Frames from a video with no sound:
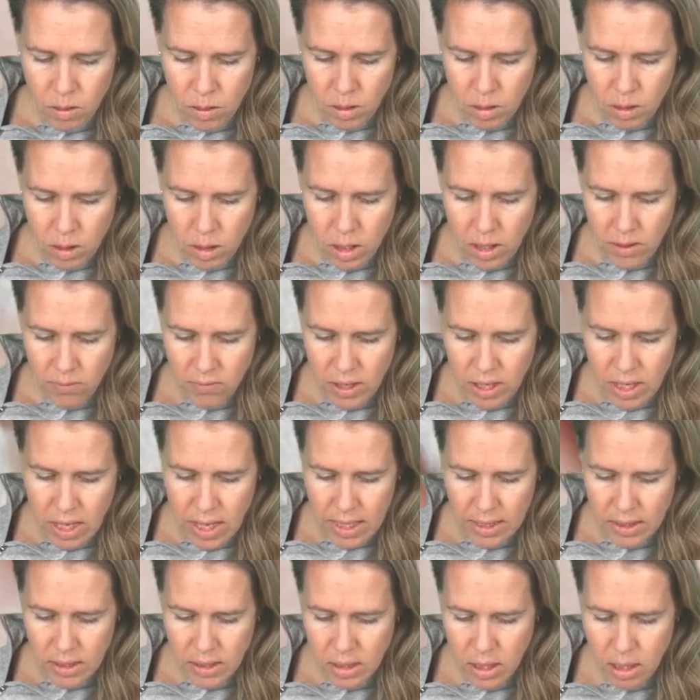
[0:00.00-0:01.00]
And give a
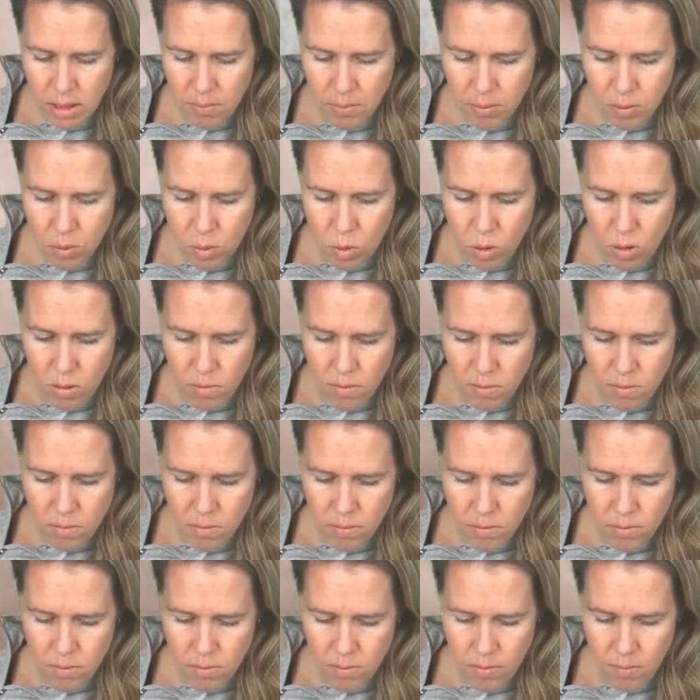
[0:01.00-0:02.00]
nice tight pull
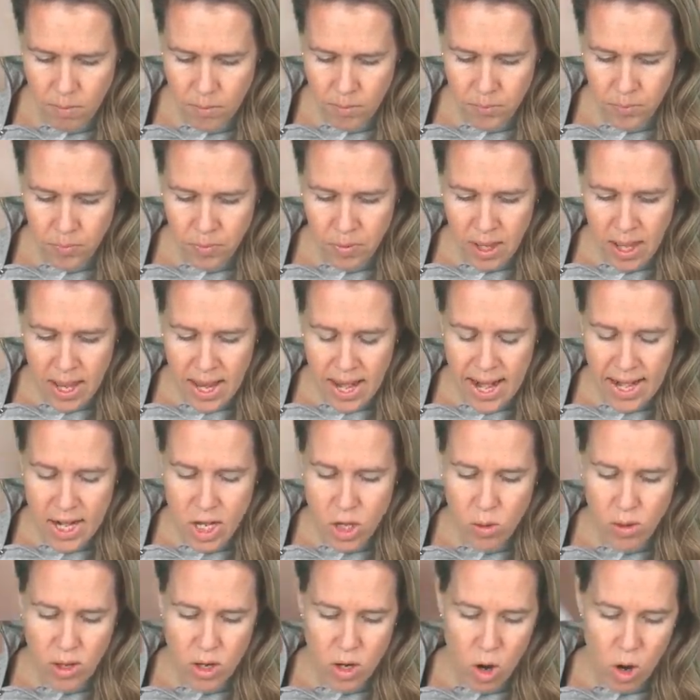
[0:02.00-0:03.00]
and
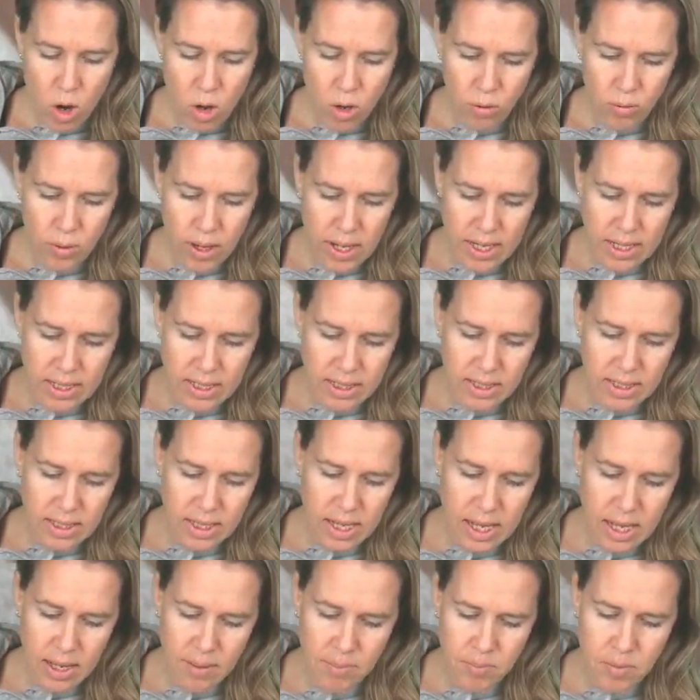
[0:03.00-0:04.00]
you can already
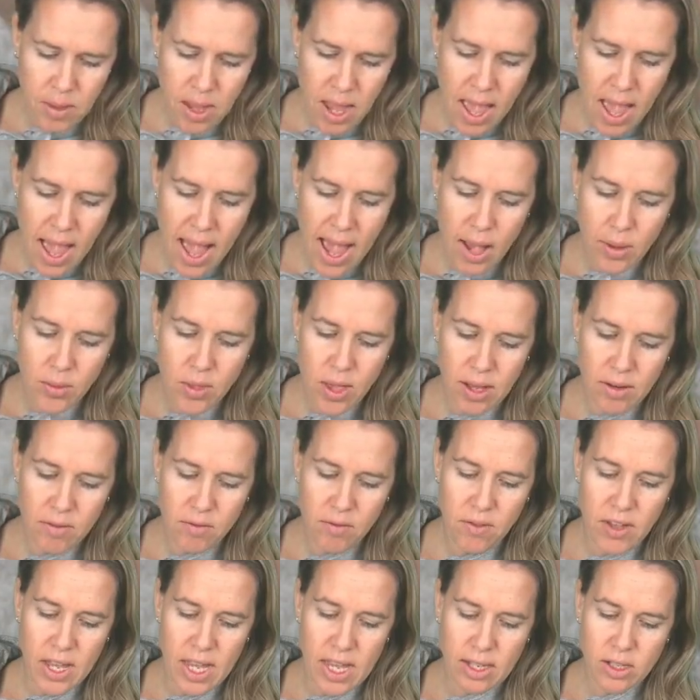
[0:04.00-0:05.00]
see how that
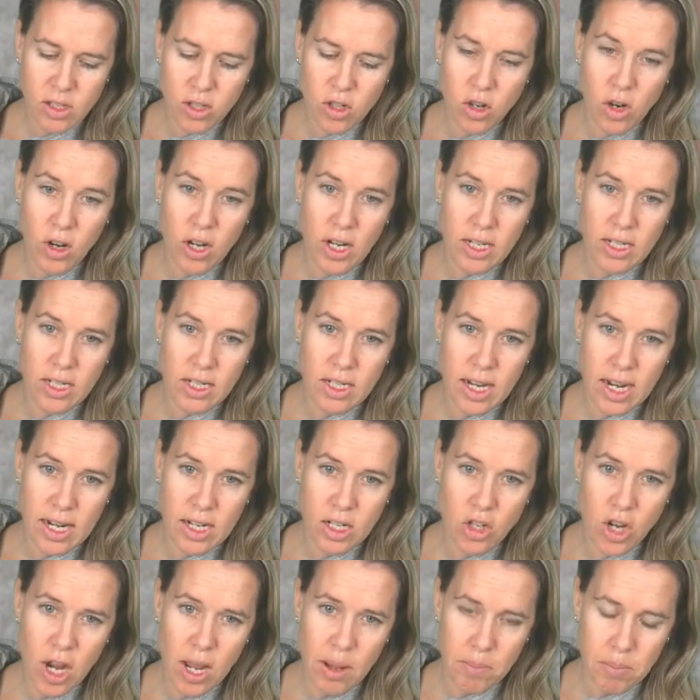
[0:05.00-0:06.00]
V is starting to take
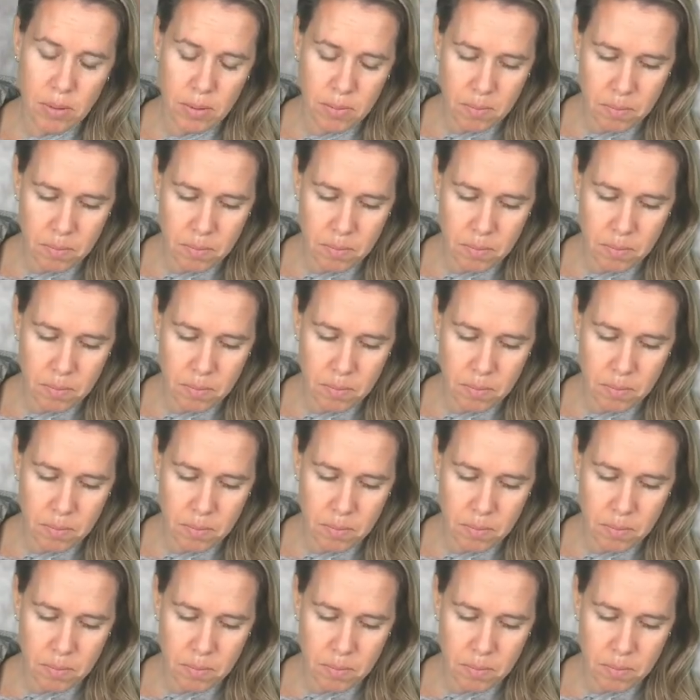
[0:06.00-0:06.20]
shape.